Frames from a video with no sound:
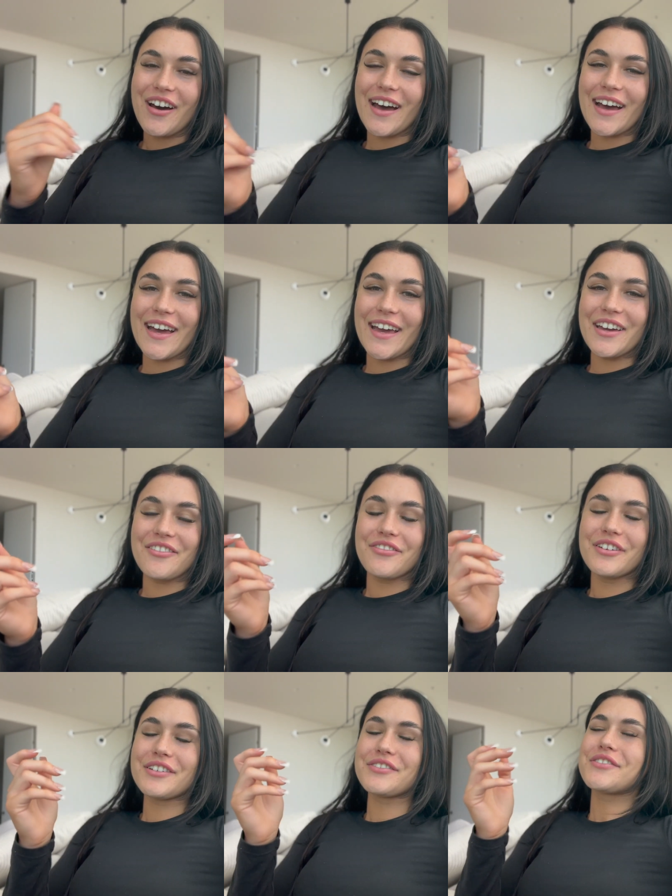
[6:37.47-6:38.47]
I
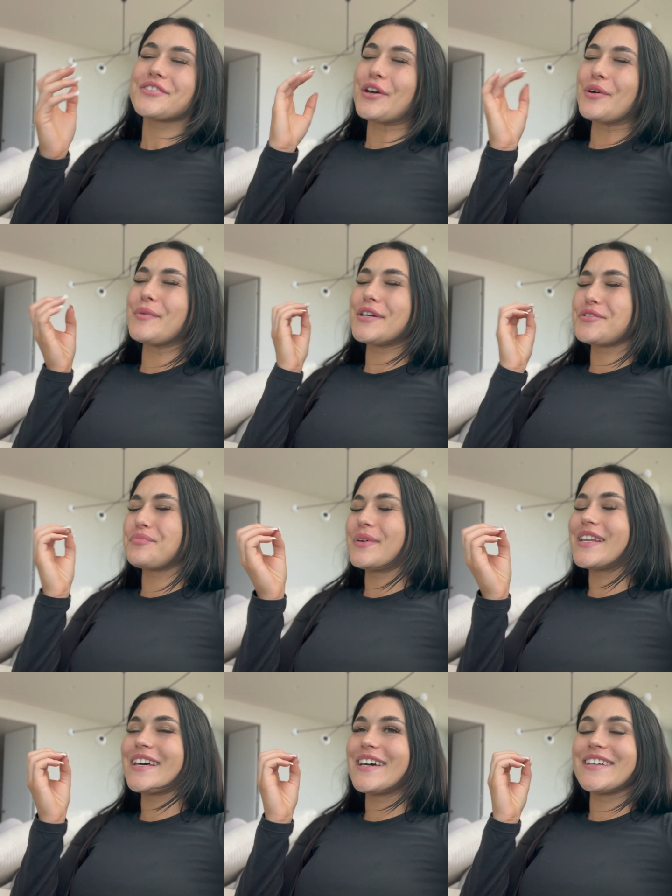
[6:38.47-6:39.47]
feel so much
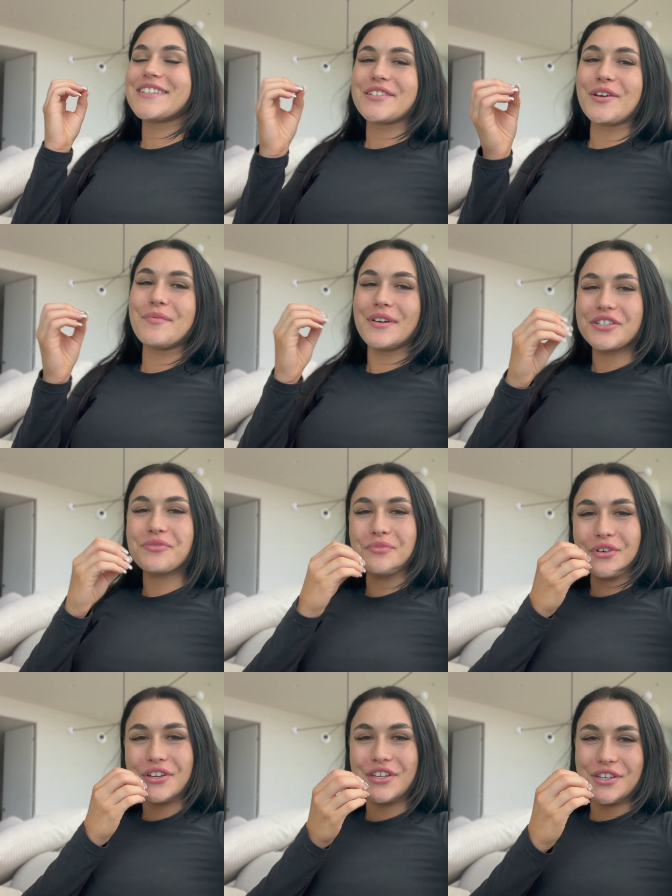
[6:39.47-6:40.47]
better, so much
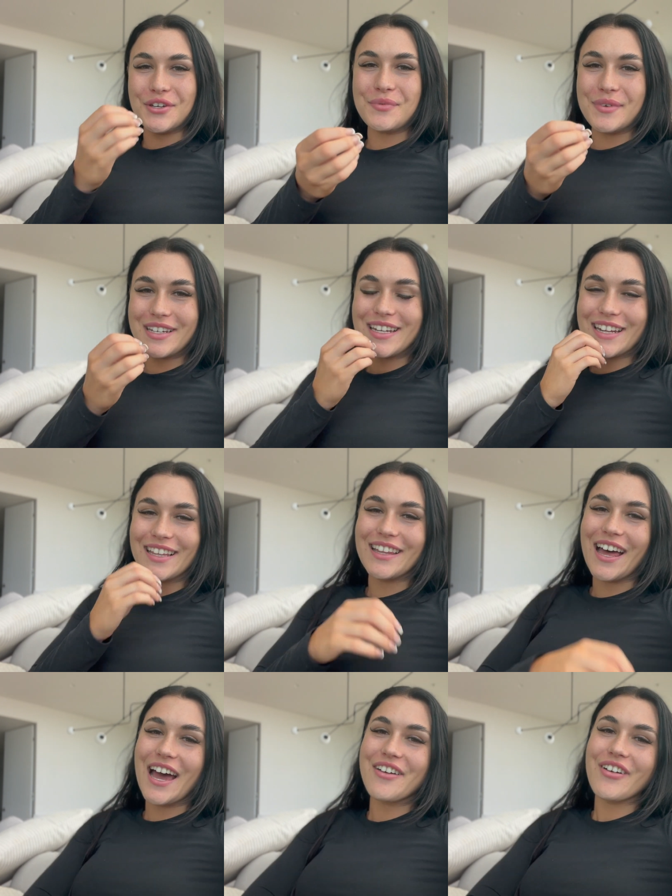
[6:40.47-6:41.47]
more human and
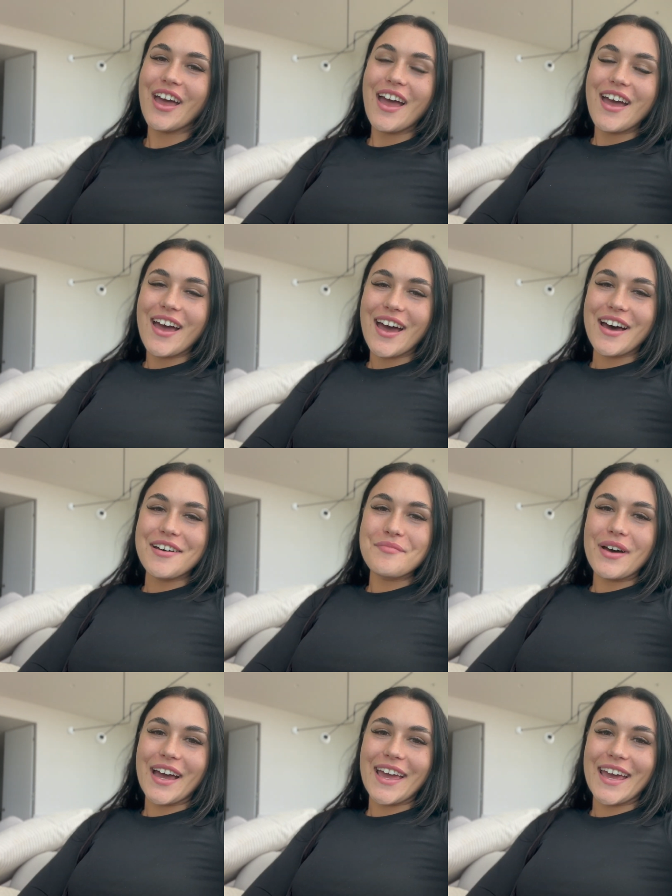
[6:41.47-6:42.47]
alive.
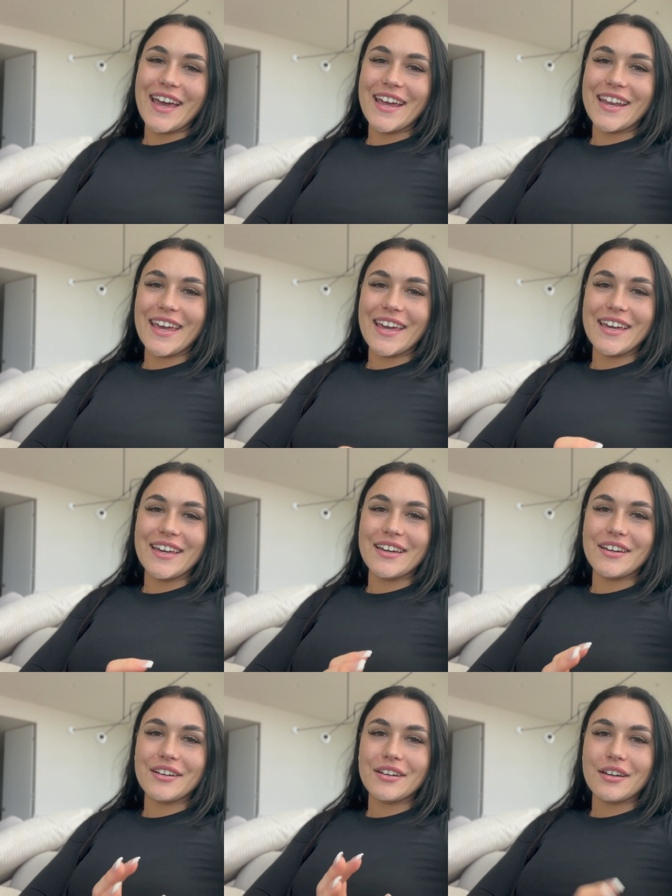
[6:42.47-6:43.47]
I had
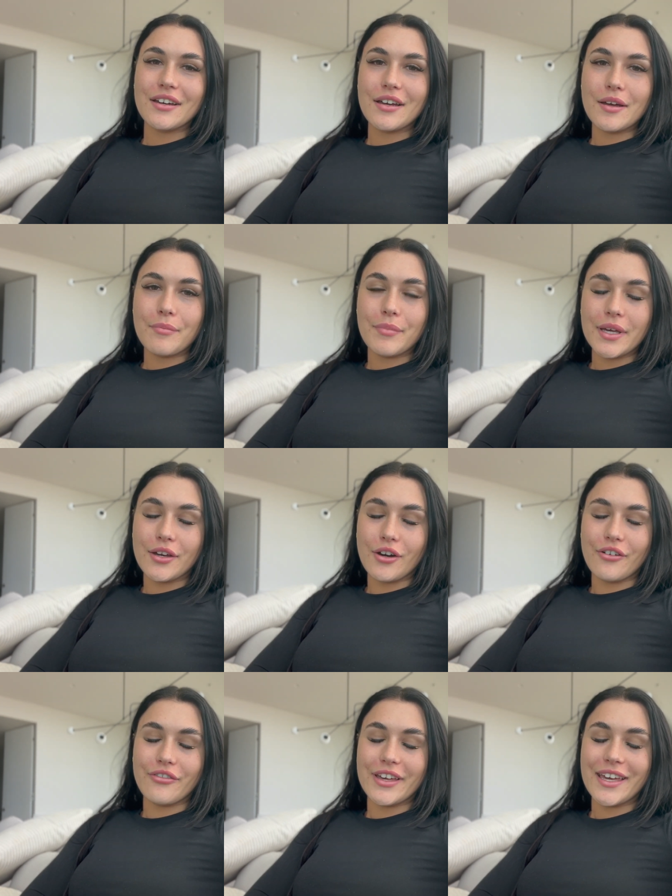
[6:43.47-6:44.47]
a big
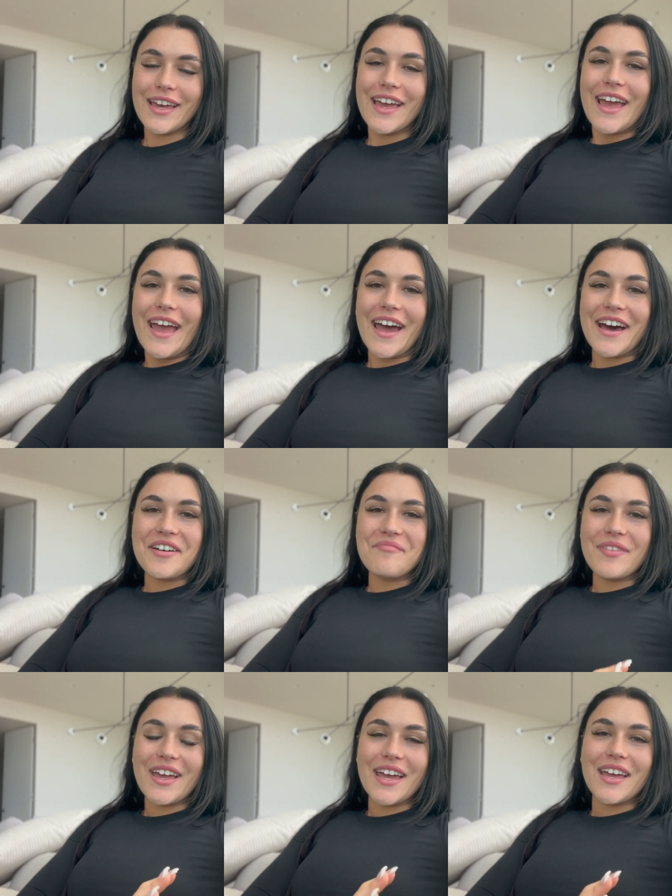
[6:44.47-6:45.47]
coffee
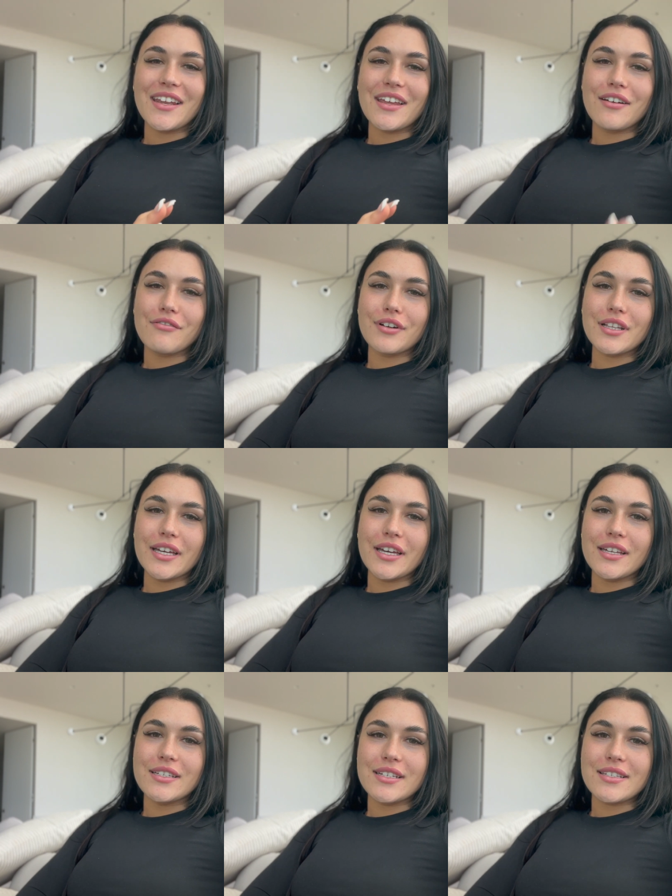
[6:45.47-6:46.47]
and a
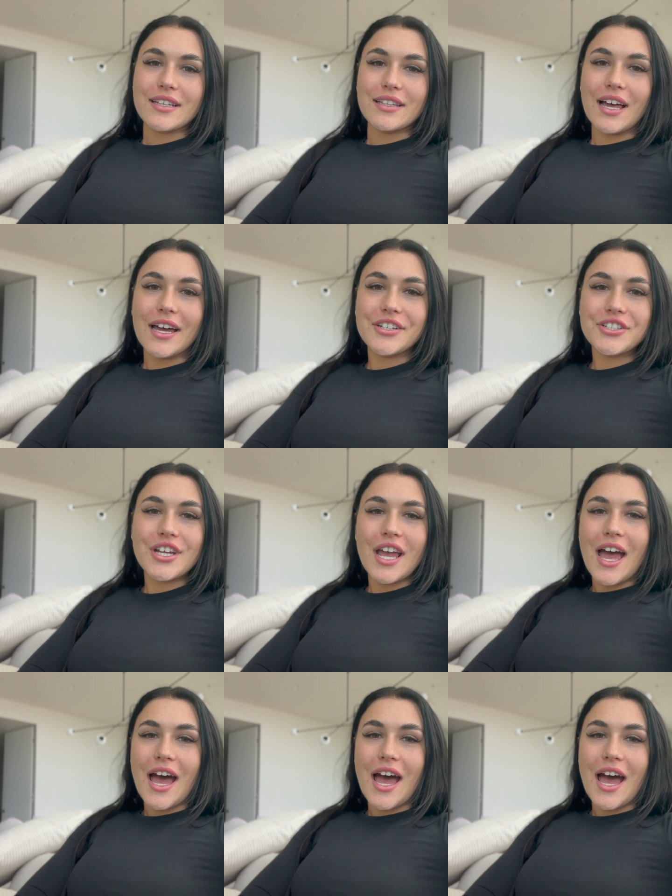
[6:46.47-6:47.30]
really decent lunch.